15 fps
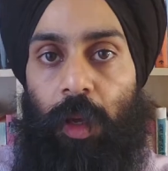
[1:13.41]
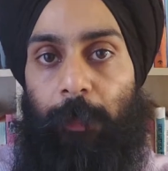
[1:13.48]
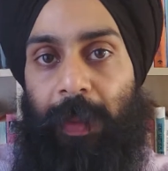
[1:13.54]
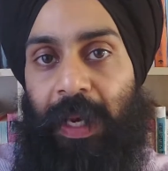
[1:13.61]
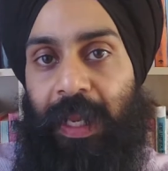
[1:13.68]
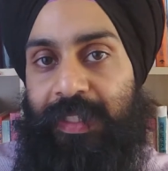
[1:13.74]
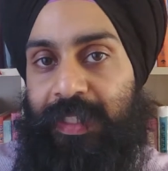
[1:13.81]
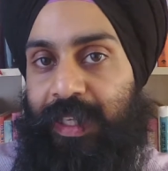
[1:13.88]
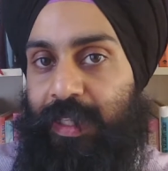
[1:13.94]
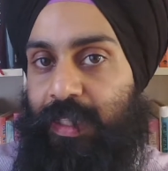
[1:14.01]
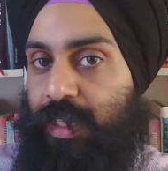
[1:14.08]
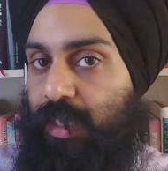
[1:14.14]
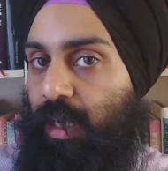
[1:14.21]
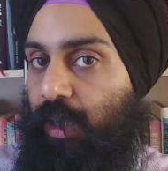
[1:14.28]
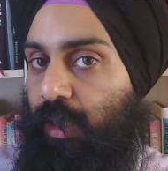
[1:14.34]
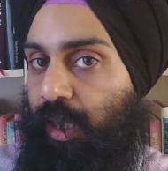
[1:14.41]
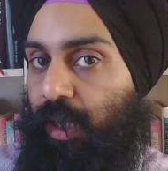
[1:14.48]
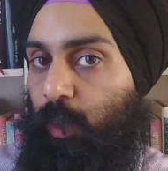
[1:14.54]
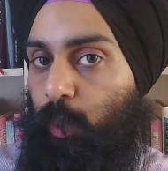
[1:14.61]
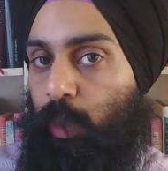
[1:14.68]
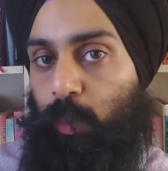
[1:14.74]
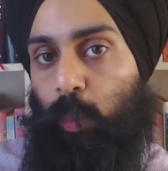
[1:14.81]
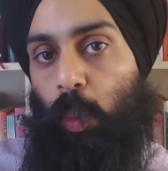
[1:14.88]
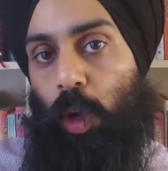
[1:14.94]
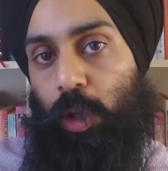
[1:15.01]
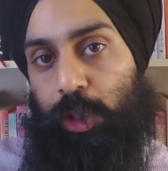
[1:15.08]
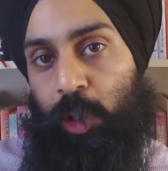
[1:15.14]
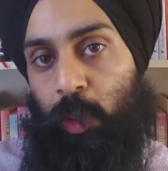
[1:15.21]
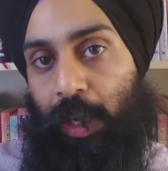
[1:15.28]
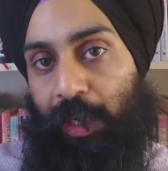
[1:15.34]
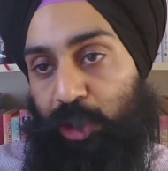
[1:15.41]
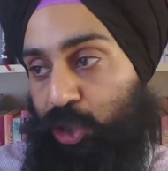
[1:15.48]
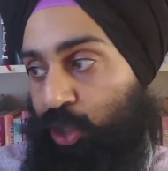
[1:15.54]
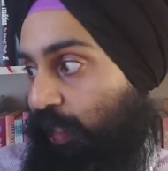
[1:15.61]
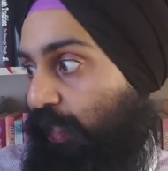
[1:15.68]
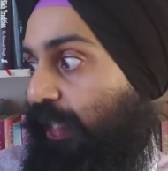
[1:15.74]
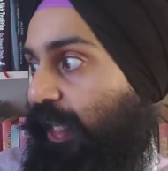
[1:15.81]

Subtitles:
But let's get stuck in with what you actually